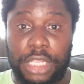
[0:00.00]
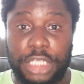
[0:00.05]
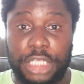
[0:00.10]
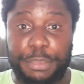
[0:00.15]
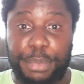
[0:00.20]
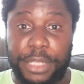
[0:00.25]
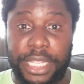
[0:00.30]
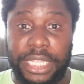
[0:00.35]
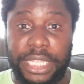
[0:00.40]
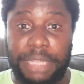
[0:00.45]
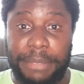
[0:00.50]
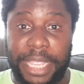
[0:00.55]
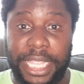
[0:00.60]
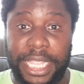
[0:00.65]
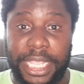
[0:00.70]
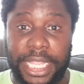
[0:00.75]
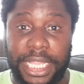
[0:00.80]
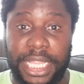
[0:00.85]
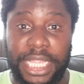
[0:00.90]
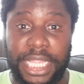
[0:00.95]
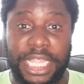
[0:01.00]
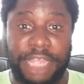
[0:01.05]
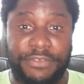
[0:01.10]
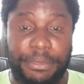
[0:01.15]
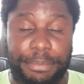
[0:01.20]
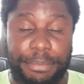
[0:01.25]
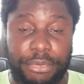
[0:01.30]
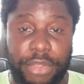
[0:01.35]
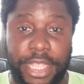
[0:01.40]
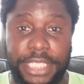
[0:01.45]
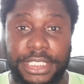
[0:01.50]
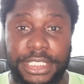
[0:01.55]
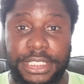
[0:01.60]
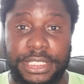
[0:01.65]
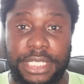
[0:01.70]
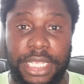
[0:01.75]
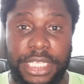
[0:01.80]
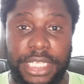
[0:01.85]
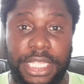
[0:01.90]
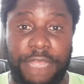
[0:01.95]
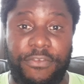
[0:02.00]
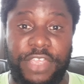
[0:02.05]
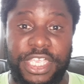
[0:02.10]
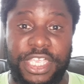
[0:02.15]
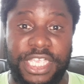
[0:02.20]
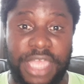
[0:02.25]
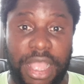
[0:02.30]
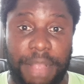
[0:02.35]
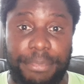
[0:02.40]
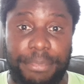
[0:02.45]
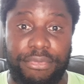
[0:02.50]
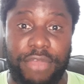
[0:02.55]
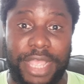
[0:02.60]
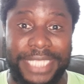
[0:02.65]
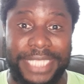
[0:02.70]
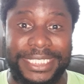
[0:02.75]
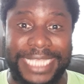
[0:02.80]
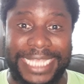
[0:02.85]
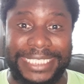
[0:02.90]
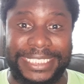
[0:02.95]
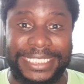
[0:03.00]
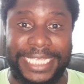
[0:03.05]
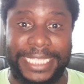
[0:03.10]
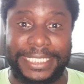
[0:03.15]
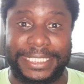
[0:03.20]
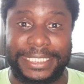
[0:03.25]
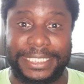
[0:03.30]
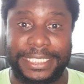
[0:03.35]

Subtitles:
the making, and another young price asset.